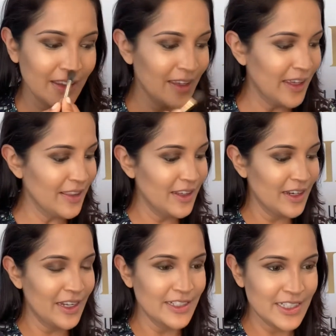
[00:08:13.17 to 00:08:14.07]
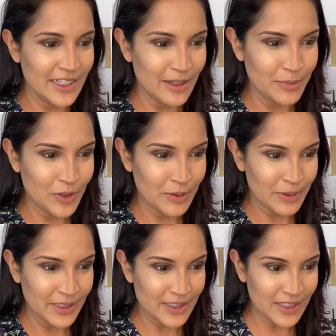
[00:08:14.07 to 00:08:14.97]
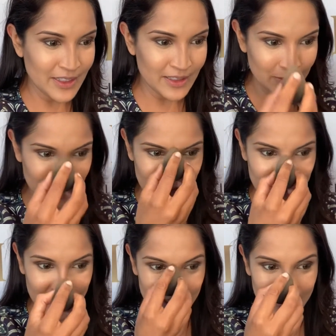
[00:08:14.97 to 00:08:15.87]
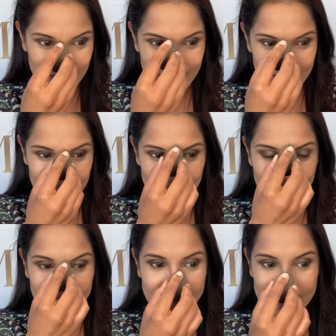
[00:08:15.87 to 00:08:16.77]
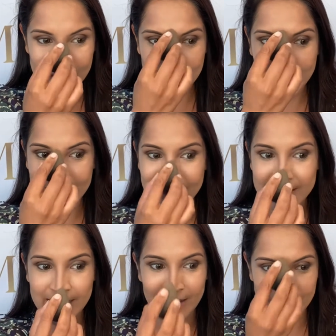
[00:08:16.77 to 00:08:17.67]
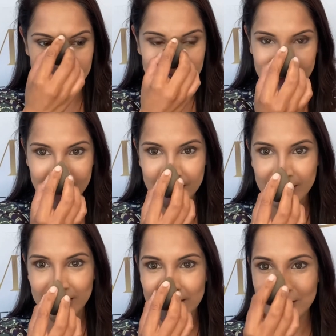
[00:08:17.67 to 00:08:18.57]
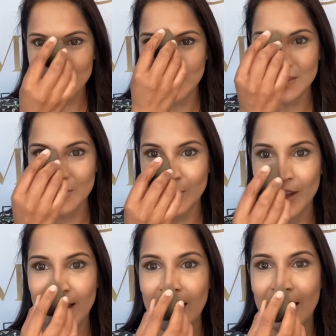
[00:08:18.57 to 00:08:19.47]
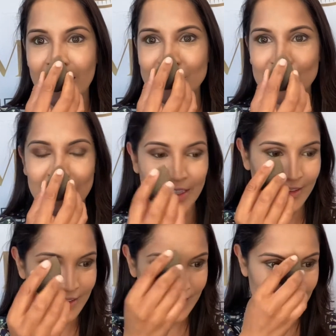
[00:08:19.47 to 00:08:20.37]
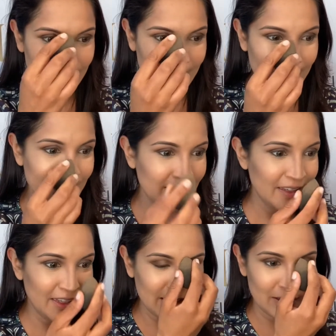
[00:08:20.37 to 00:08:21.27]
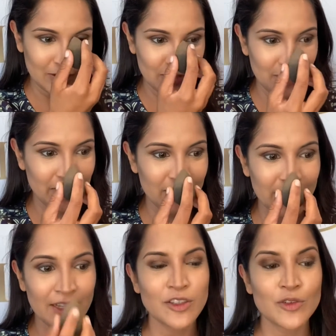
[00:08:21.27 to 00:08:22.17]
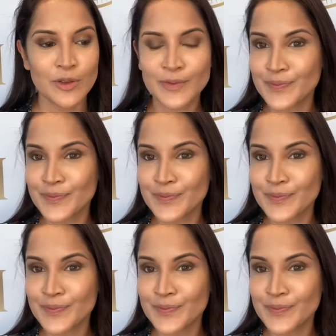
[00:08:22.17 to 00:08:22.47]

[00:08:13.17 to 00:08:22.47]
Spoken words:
And then I like to get a beauty blender, which just to blend out so there's no harsh lines and it looks very natural.